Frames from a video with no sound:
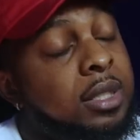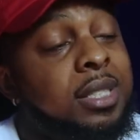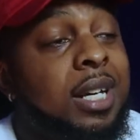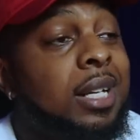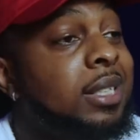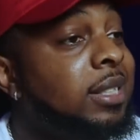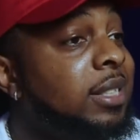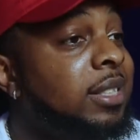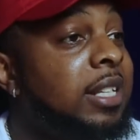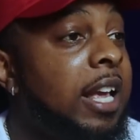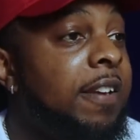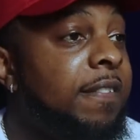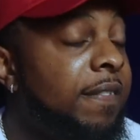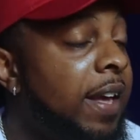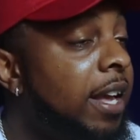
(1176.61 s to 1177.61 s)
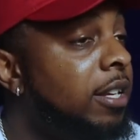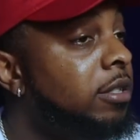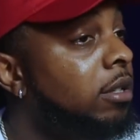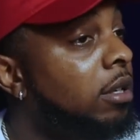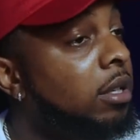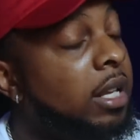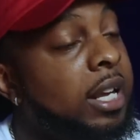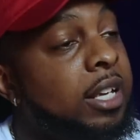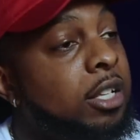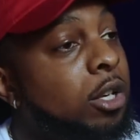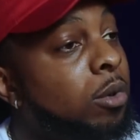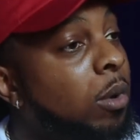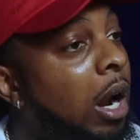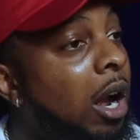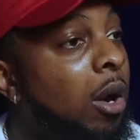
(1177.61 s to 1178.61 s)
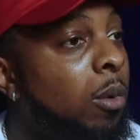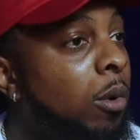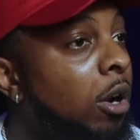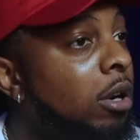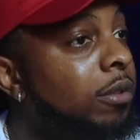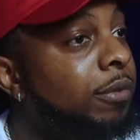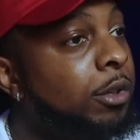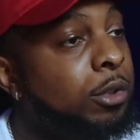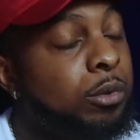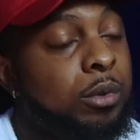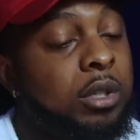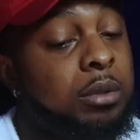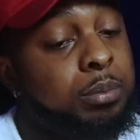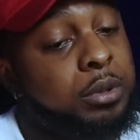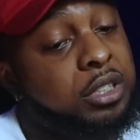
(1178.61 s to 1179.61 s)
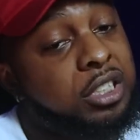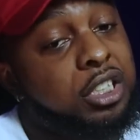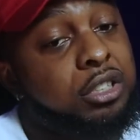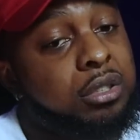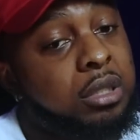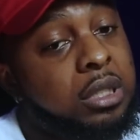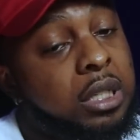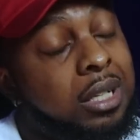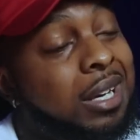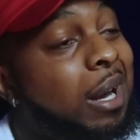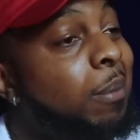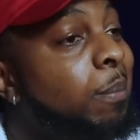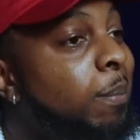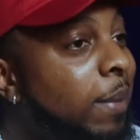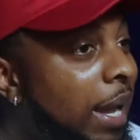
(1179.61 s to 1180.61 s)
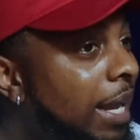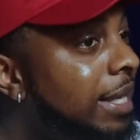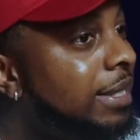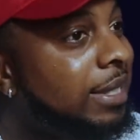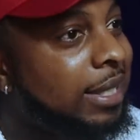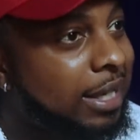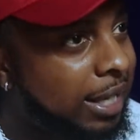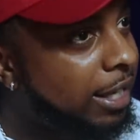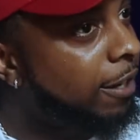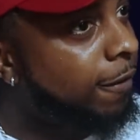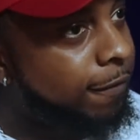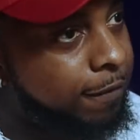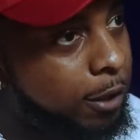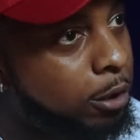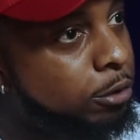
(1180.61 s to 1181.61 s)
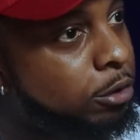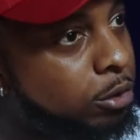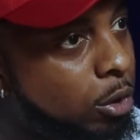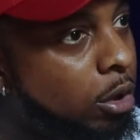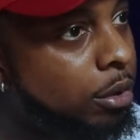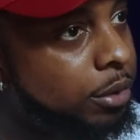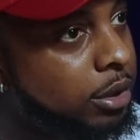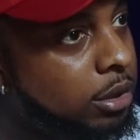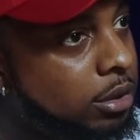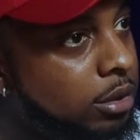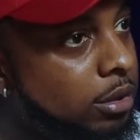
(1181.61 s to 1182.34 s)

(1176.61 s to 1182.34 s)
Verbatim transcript: The challenges they face are laying the groundwork for three potentially amazing N F L stories.